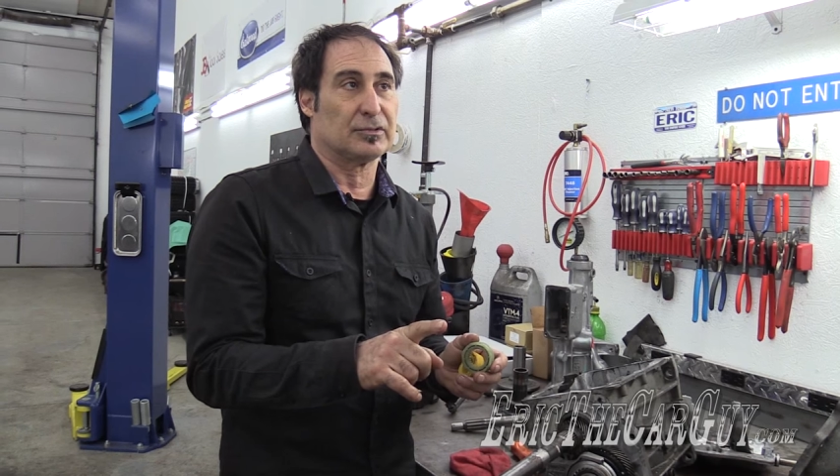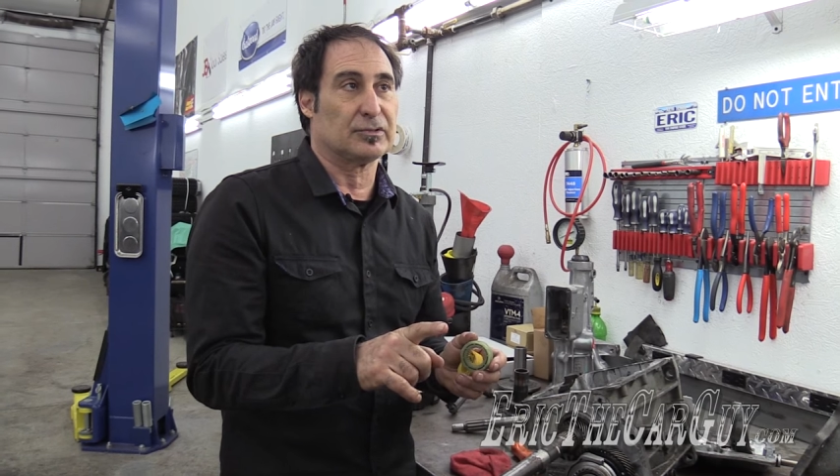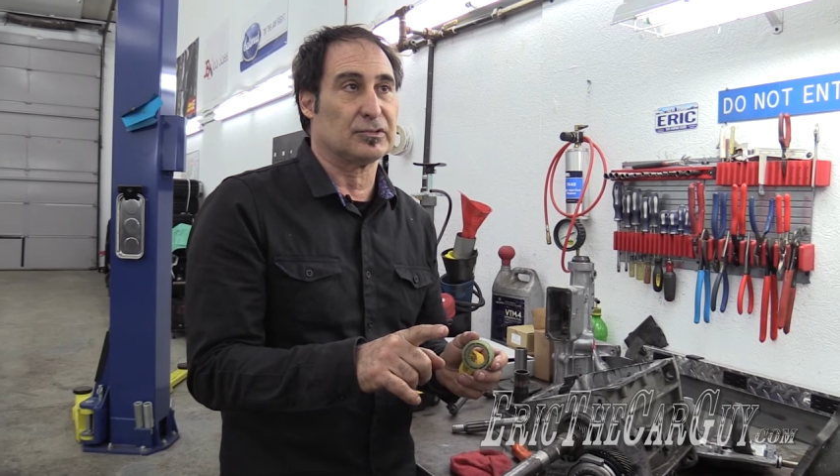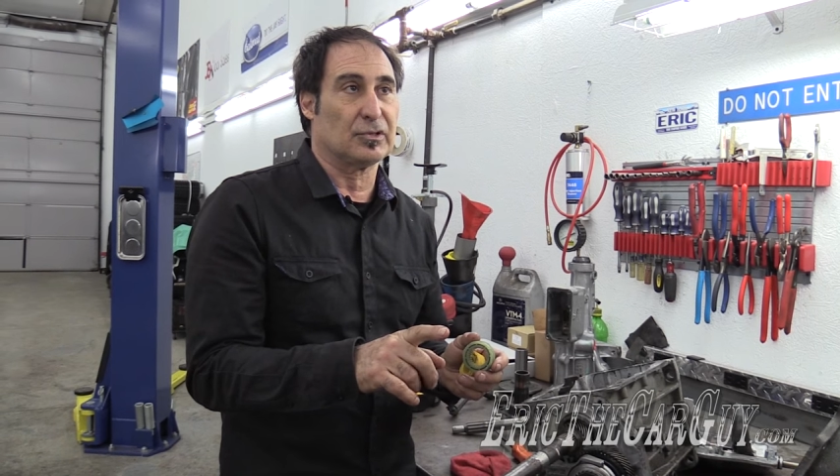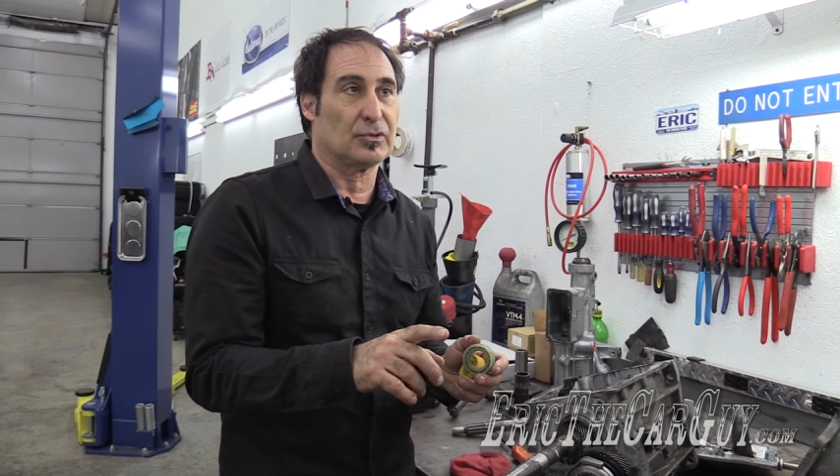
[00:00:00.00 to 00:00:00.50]

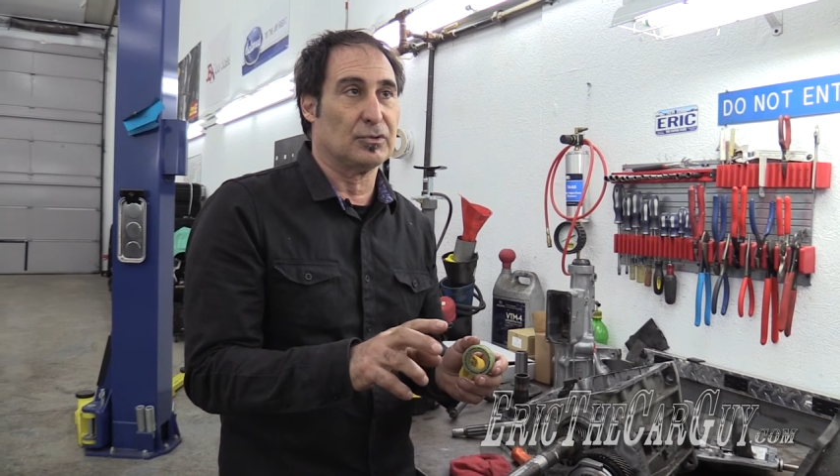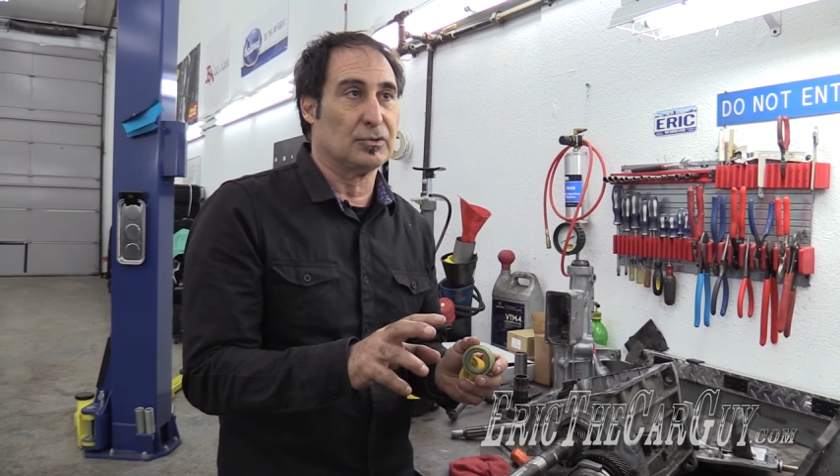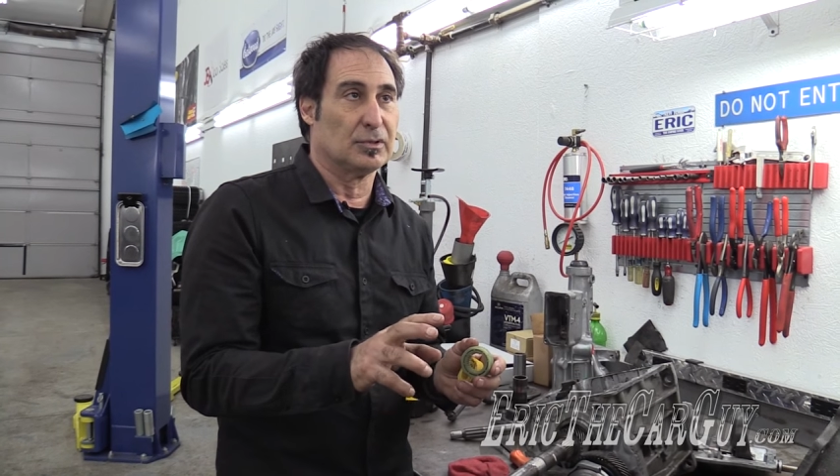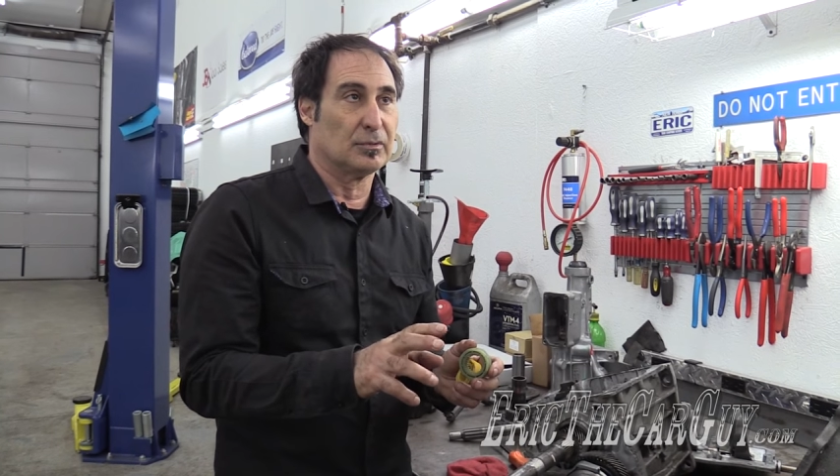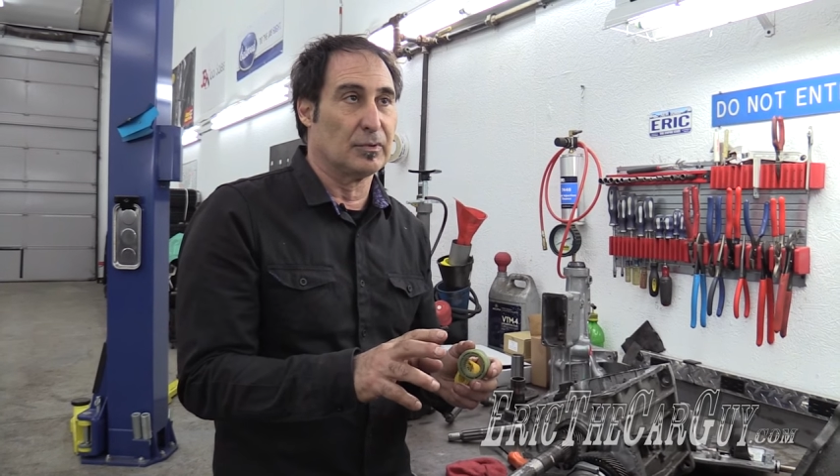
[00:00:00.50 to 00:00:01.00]
So
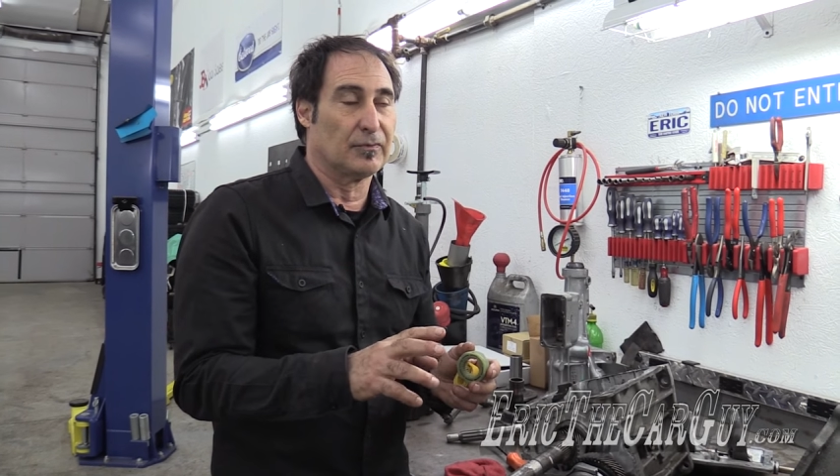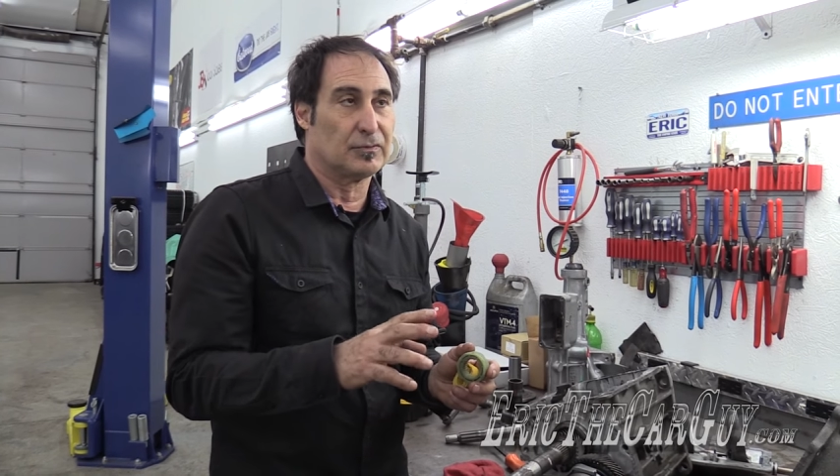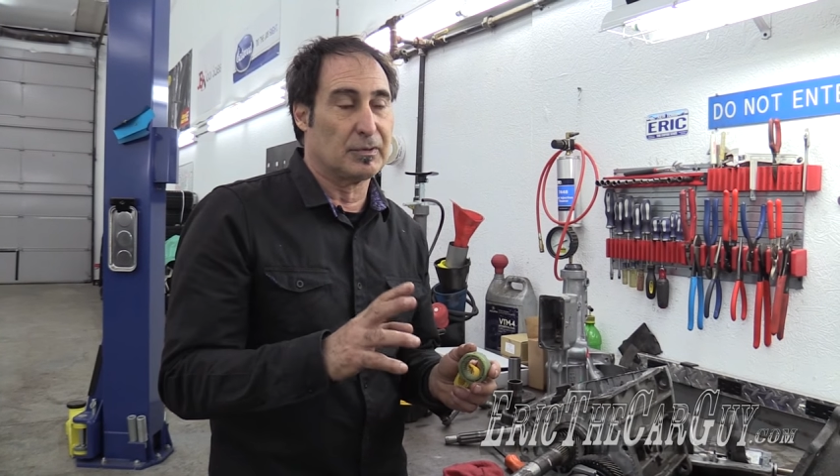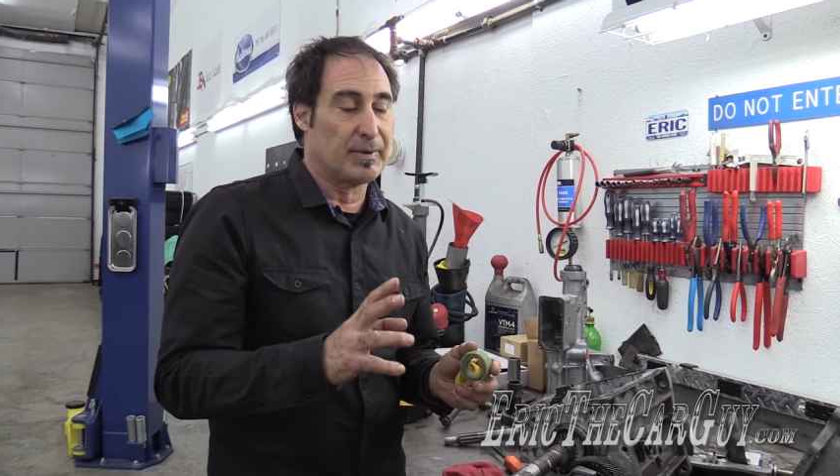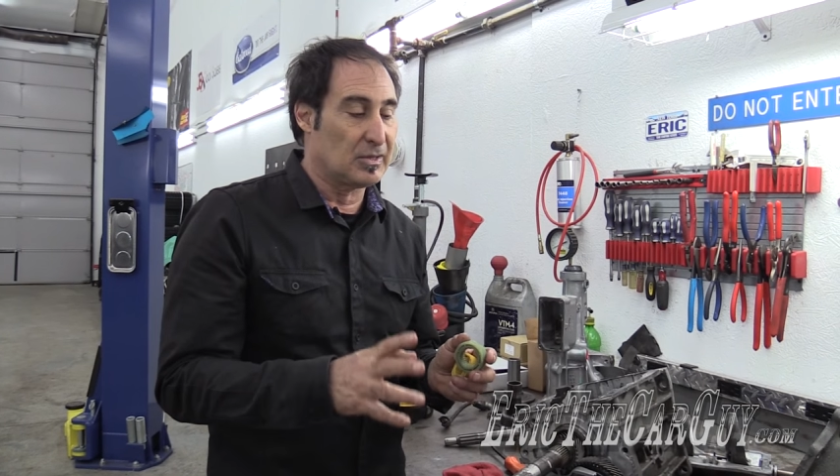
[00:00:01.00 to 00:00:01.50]

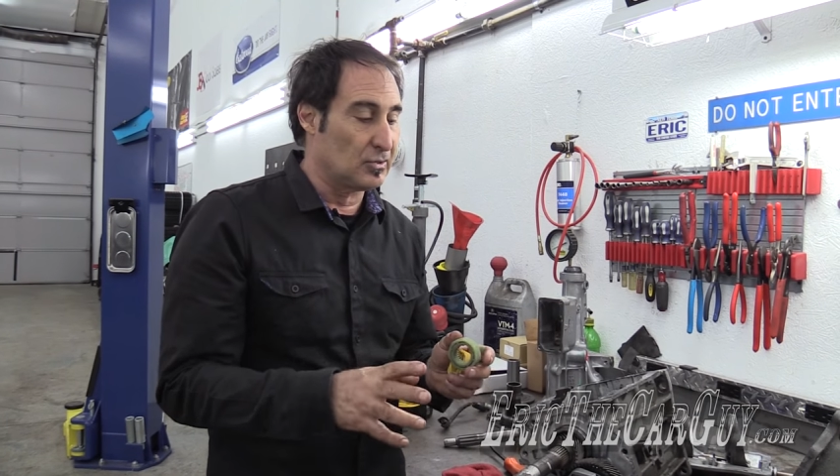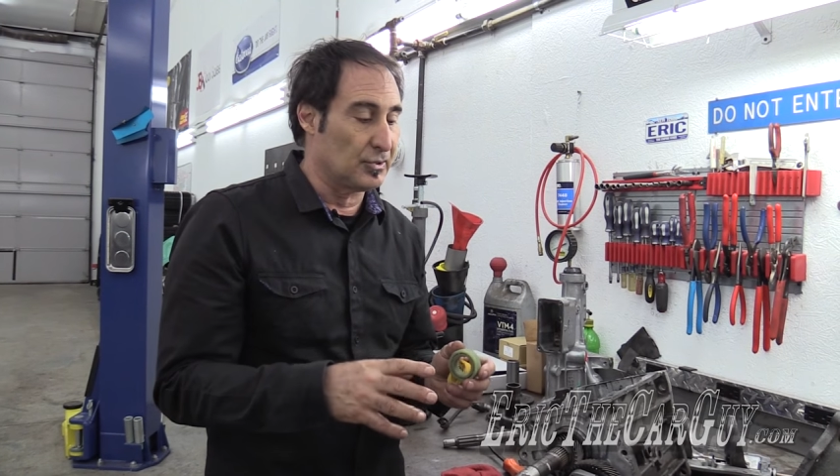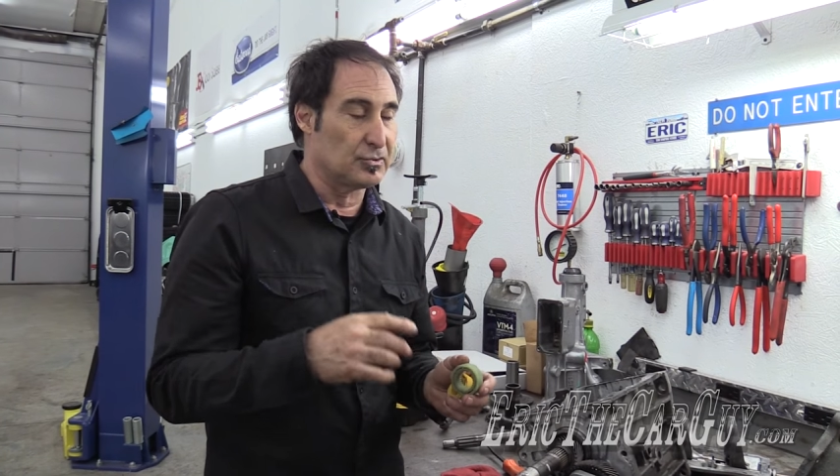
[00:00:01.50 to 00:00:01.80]
depending on